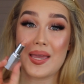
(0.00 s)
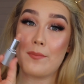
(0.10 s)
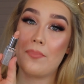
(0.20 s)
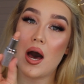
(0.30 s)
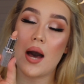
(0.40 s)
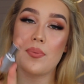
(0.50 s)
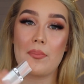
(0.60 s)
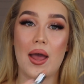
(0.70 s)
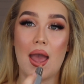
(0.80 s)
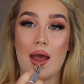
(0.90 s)
it pop
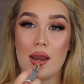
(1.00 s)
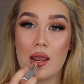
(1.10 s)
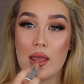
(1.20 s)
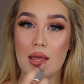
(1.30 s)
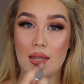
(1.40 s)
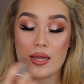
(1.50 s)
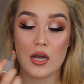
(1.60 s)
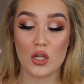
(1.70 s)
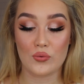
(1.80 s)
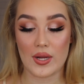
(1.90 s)
by adding a light
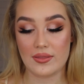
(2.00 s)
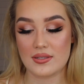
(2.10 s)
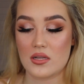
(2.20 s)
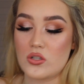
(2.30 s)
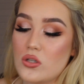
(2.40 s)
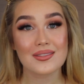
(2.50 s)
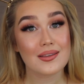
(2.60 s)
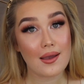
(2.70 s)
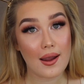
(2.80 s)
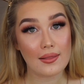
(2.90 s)
color right in the center. It's
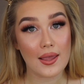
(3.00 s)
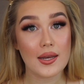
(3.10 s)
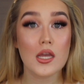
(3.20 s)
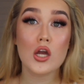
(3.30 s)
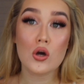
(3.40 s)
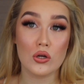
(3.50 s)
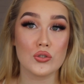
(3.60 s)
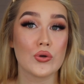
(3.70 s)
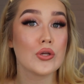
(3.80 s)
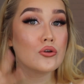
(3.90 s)
like highlighting and
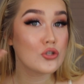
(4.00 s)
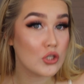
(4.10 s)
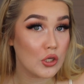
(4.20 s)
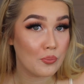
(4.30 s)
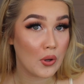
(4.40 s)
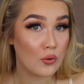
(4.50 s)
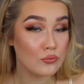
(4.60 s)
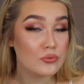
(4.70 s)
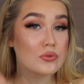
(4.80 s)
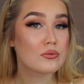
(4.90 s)
contouring your
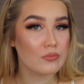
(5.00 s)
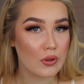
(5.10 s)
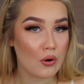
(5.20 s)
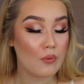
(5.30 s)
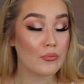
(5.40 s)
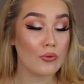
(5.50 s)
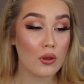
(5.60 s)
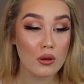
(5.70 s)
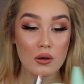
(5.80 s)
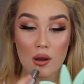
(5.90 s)
cheekbones, you know what I'm
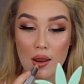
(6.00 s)
saying?